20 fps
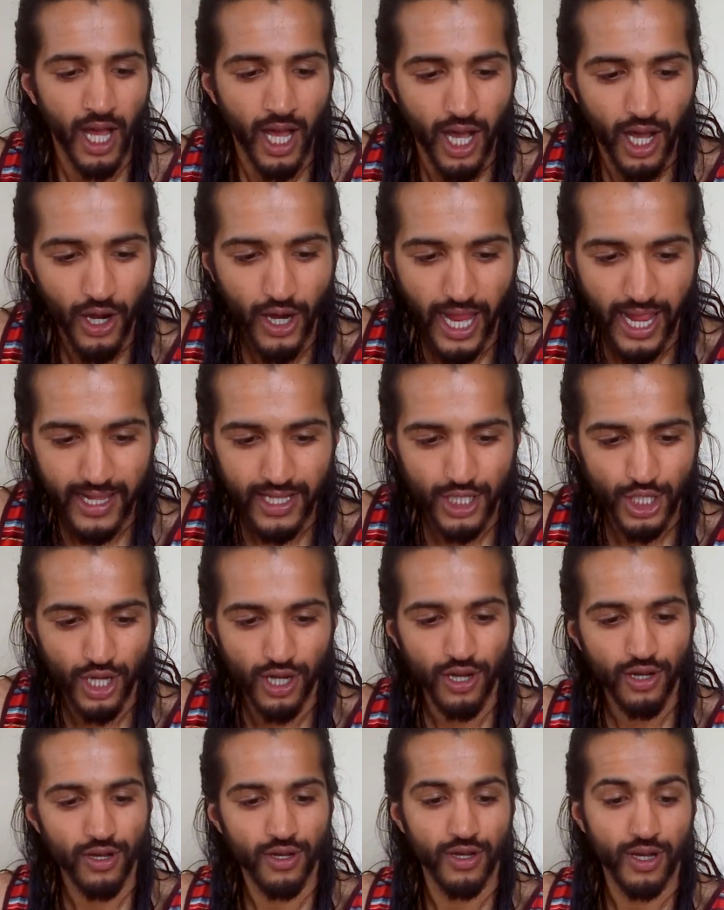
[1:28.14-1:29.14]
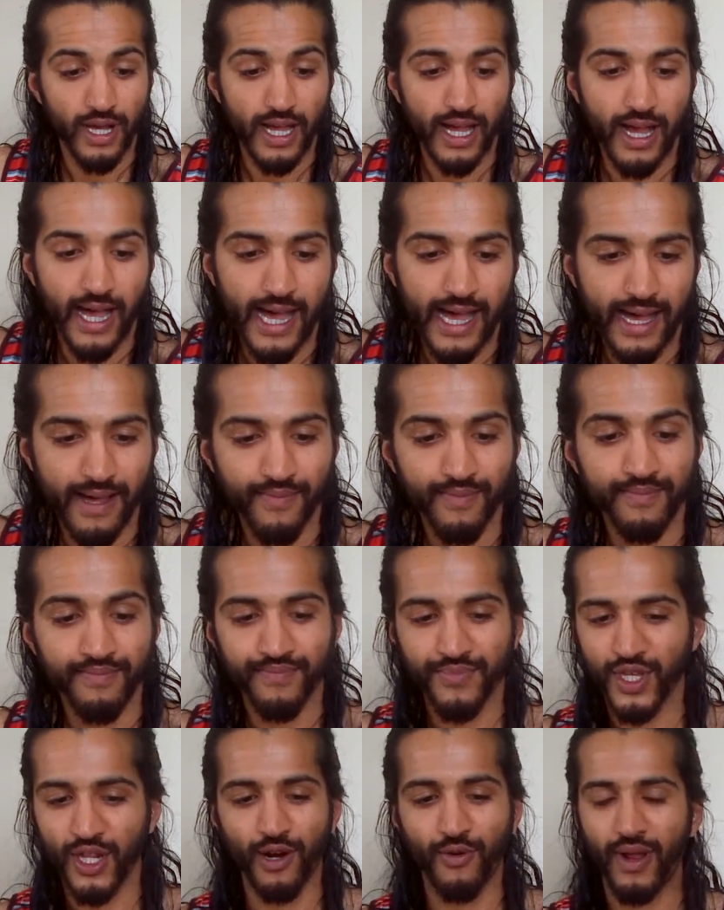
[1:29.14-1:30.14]
Okay, so
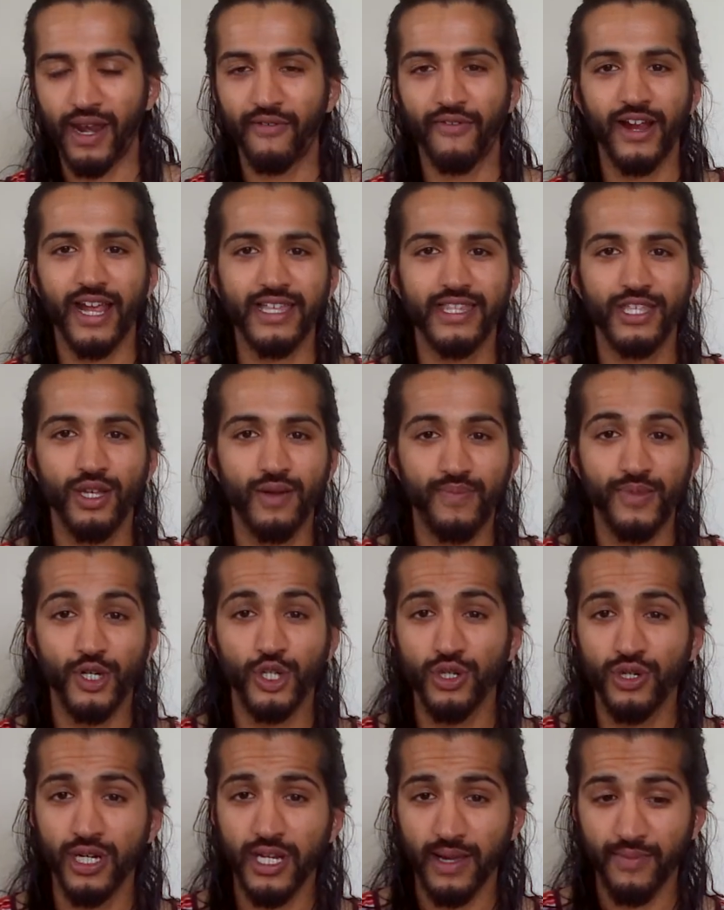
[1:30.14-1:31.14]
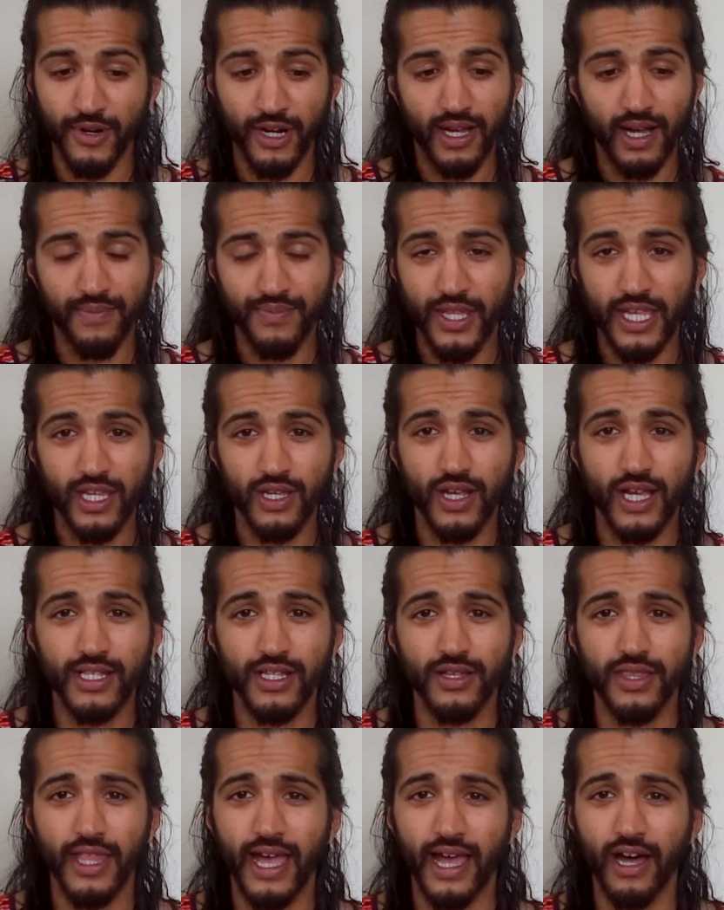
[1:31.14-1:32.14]
whenever I get the opportunity, I'm going to update you guys
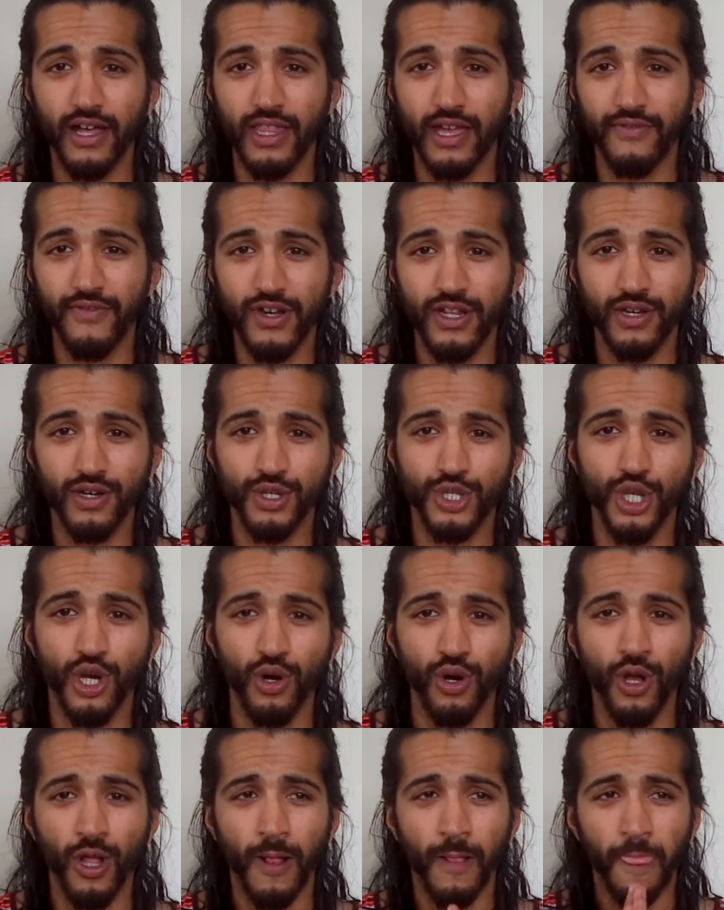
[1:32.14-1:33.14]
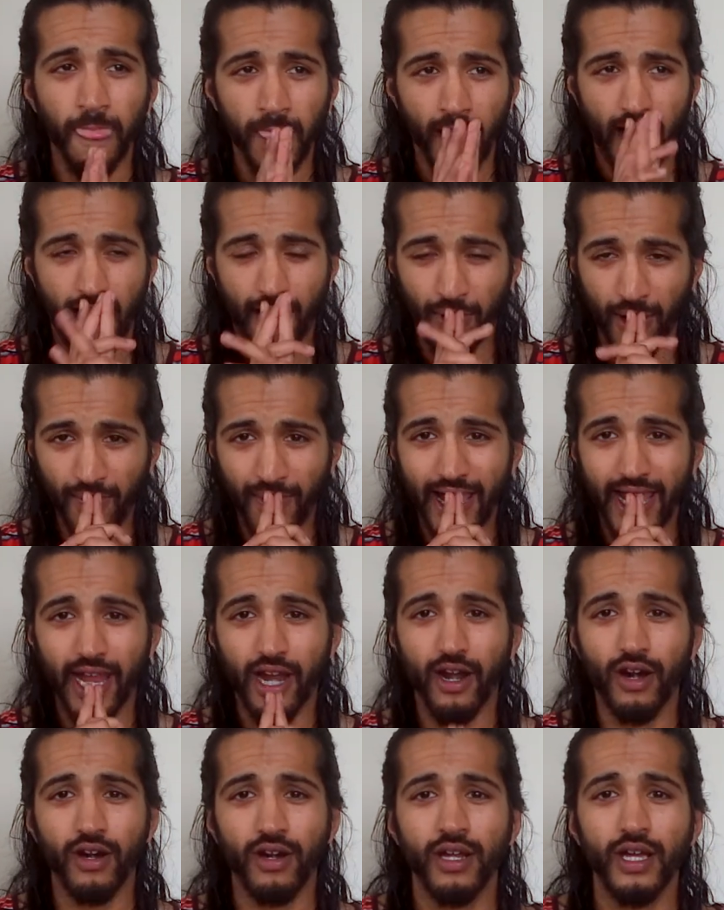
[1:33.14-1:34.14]
on that video. So about my
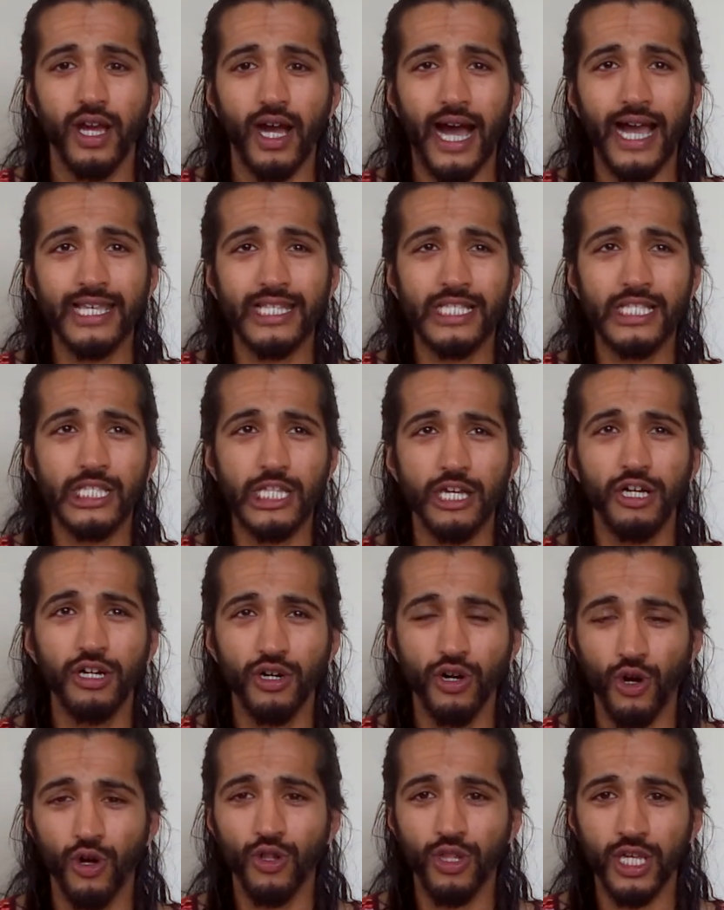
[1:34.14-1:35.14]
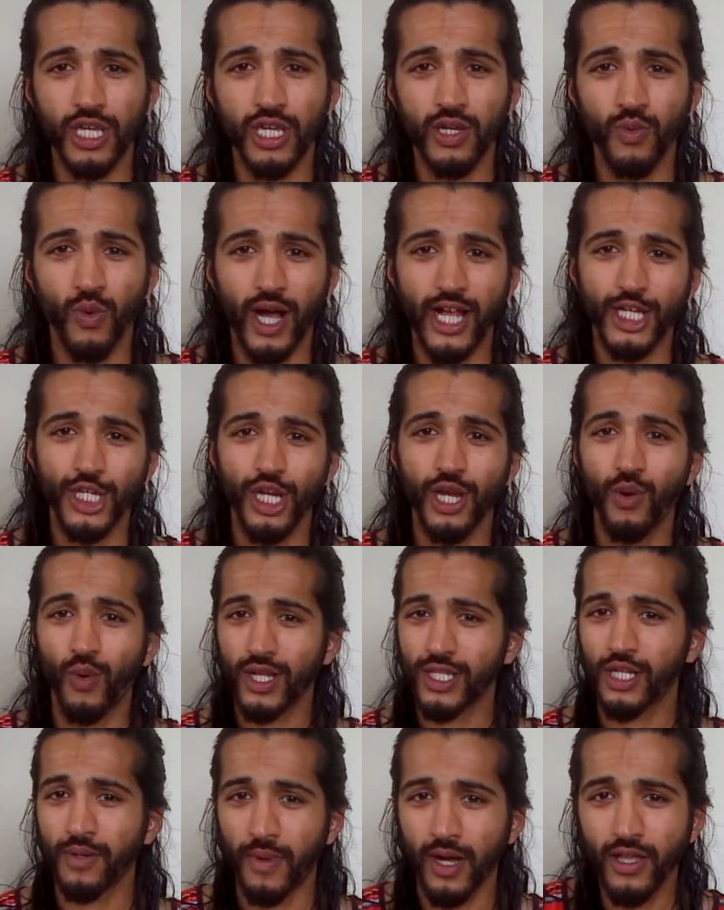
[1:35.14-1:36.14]
hair, I still only wash it
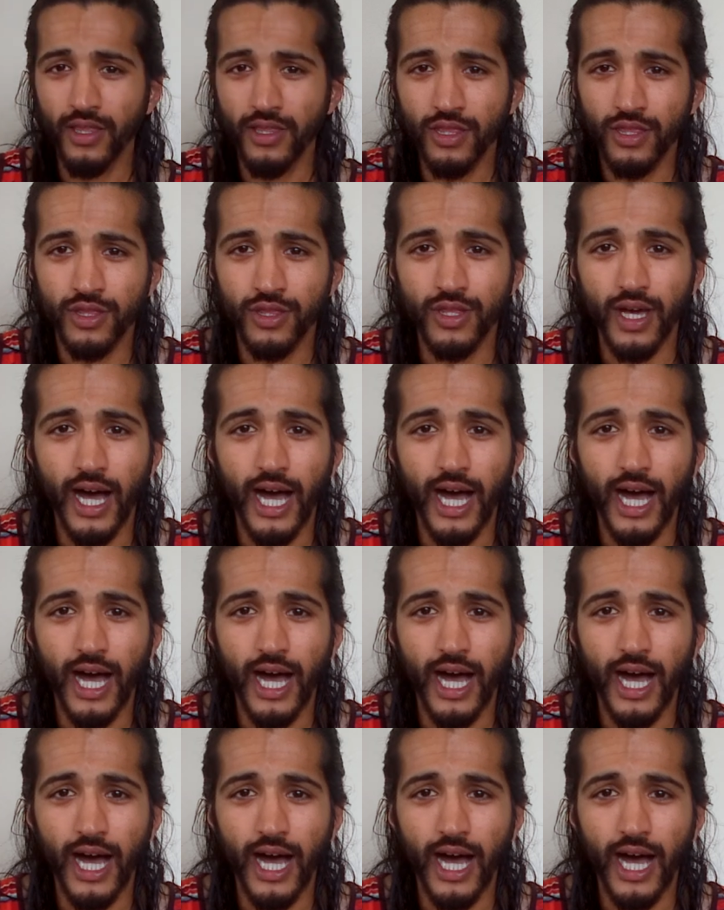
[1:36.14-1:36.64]
once a month.